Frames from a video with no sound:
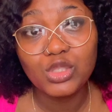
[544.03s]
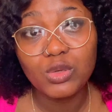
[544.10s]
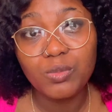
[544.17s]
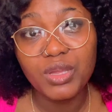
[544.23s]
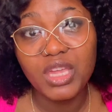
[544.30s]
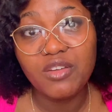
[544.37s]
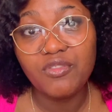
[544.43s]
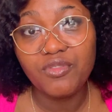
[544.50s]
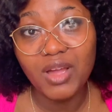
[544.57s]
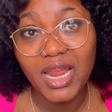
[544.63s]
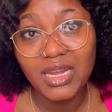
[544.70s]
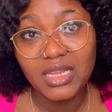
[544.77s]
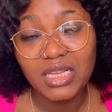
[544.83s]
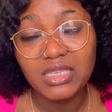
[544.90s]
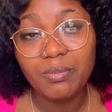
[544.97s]
to be a
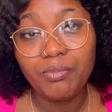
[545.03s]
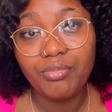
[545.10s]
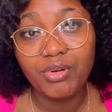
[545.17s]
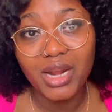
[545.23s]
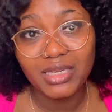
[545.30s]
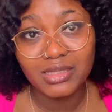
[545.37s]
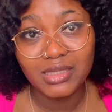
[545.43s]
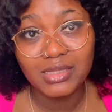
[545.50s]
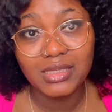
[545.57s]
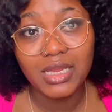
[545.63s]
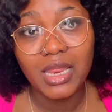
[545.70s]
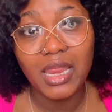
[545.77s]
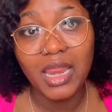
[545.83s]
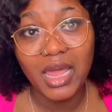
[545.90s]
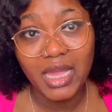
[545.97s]
valid
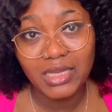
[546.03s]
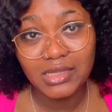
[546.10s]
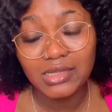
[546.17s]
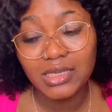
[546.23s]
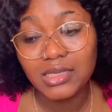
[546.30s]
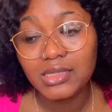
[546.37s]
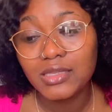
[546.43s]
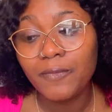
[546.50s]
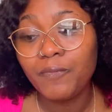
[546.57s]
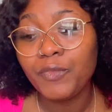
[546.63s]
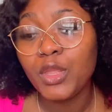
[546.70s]
practicing license.